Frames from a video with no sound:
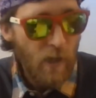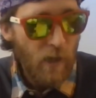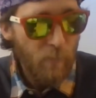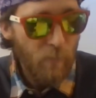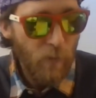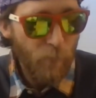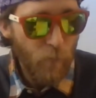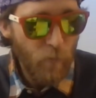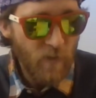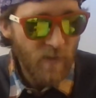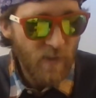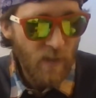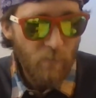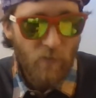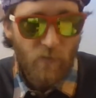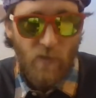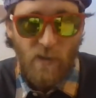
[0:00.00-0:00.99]
but for
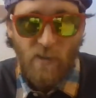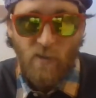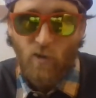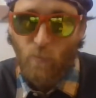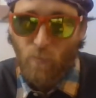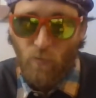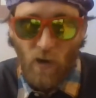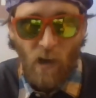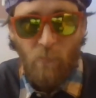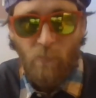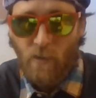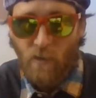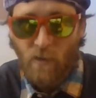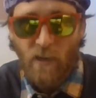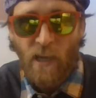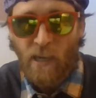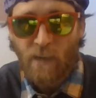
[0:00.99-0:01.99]
some of these, you're probably
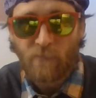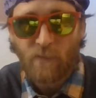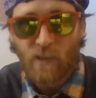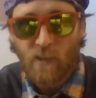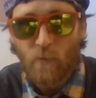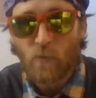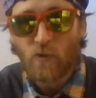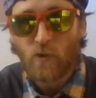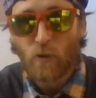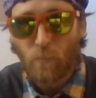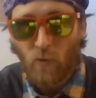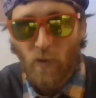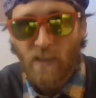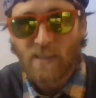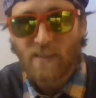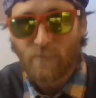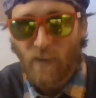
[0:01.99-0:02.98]
going to have to use your
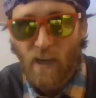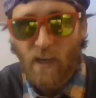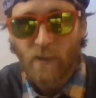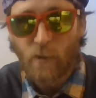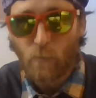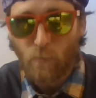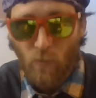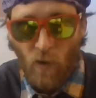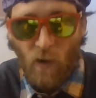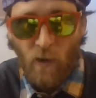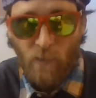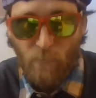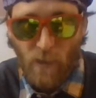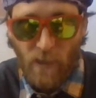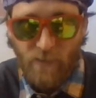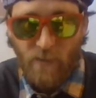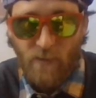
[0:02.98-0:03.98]
place value block
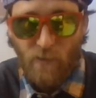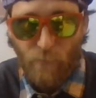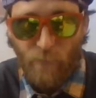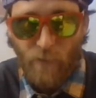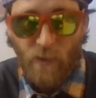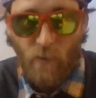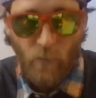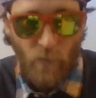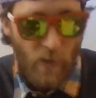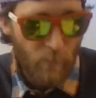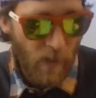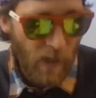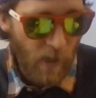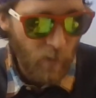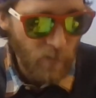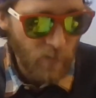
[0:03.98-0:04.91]
method to figure them out.